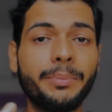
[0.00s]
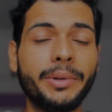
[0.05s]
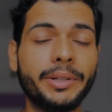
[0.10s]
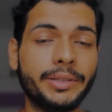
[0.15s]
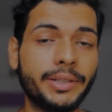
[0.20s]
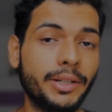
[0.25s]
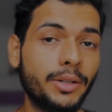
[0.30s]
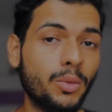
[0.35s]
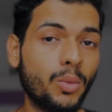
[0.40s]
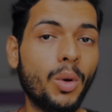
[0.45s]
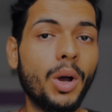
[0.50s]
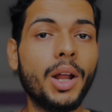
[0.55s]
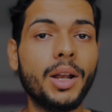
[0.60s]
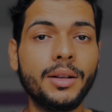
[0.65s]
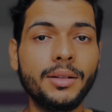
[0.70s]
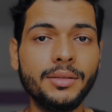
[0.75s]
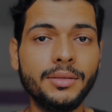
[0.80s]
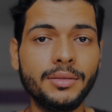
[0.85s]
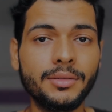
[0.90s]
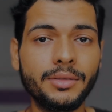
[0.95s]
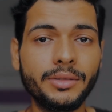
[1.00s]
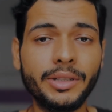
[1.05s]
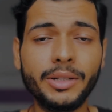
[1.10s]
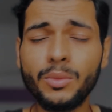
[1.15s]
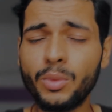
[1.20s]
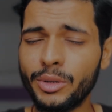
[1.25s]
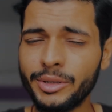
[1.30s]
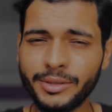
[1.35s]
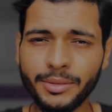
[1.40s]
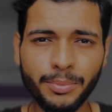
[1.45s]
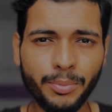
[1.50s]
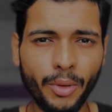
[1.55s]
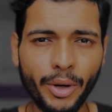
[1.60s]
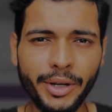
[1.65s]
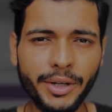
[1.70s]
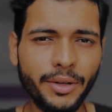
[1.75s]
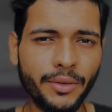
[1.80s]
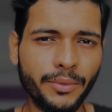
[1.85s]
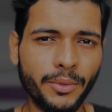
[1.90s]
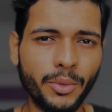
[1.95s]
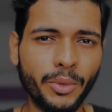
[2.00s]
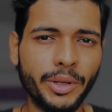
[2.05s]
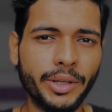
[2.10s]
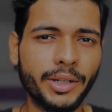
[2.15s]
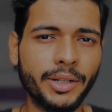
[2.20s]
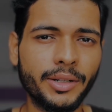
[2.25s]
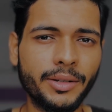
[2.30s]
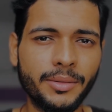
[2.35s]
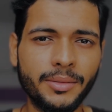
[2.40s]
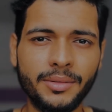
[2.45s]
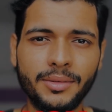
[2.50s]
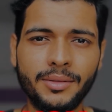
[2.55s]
present one. Then what's the point of knowing it?